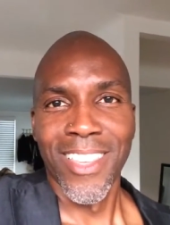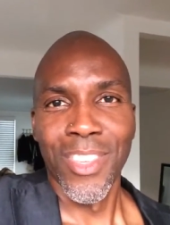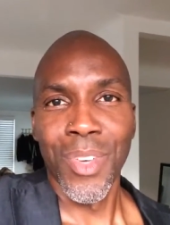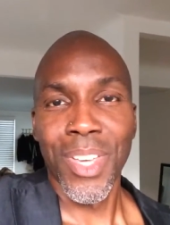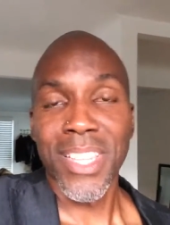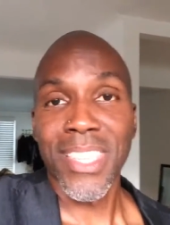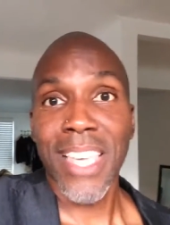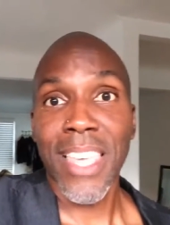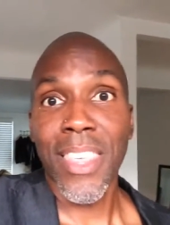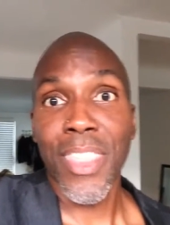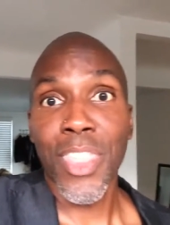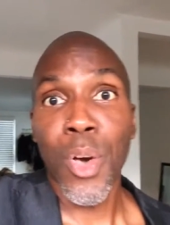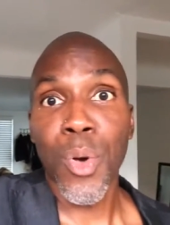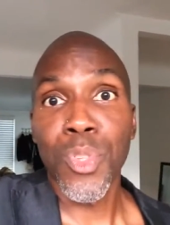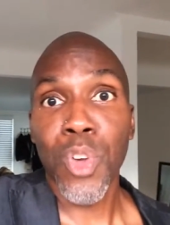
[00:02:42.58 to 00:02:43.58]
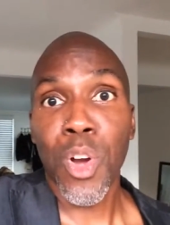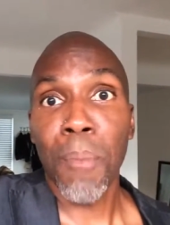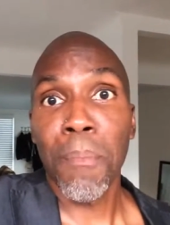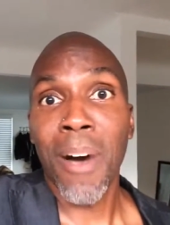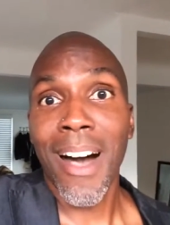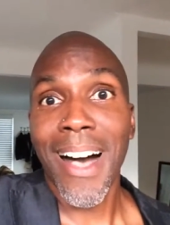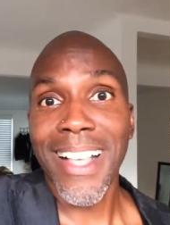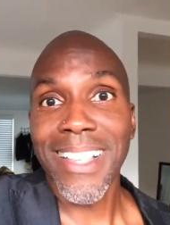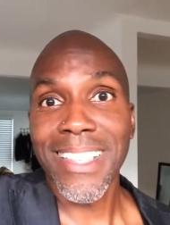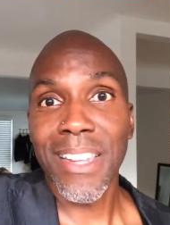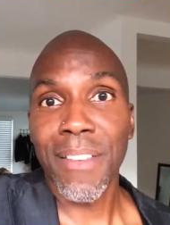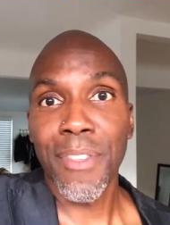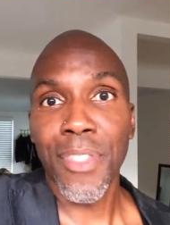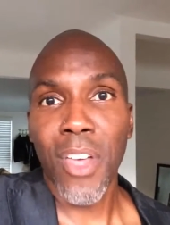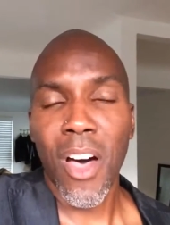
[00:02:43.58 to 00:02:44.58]
you could say that those are
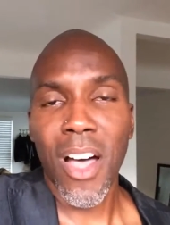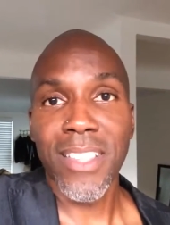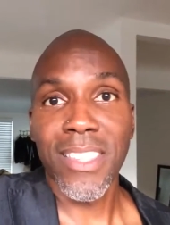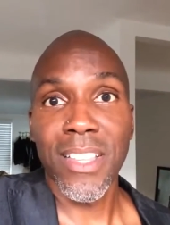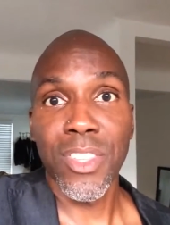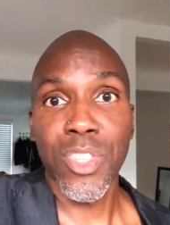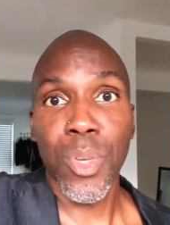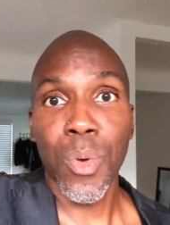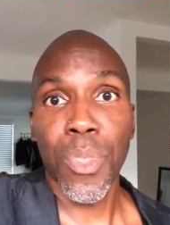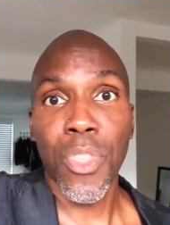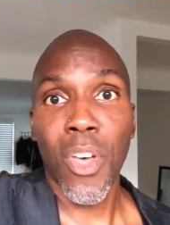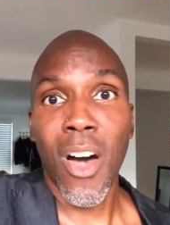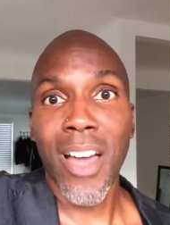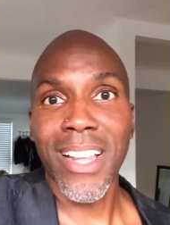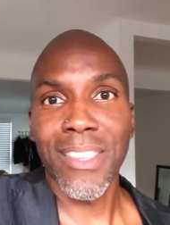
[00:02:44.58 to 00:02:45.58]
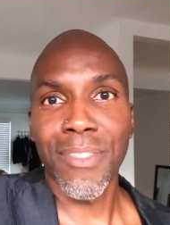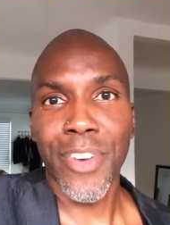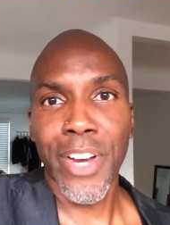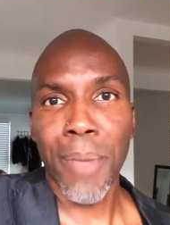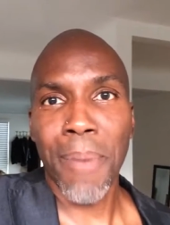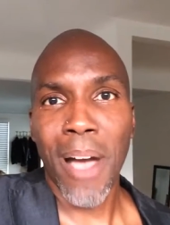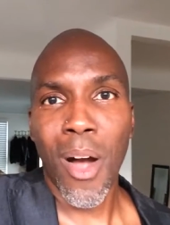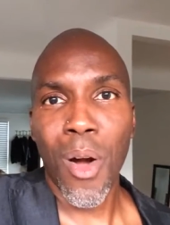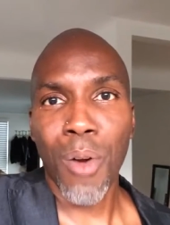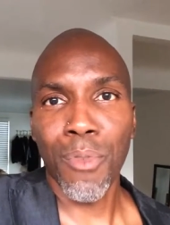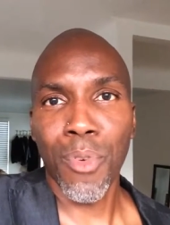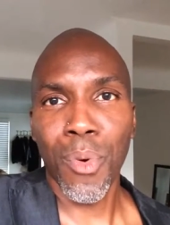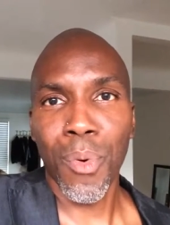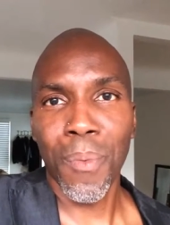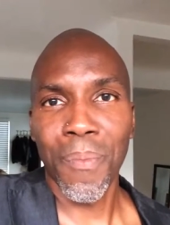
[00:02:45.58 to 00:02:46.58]
positive thoughts. And so thought is very
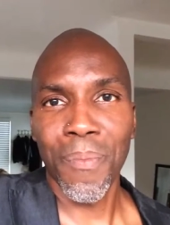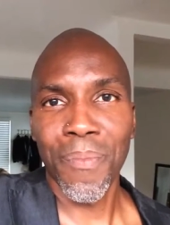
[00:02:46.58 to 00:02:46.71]
powerful.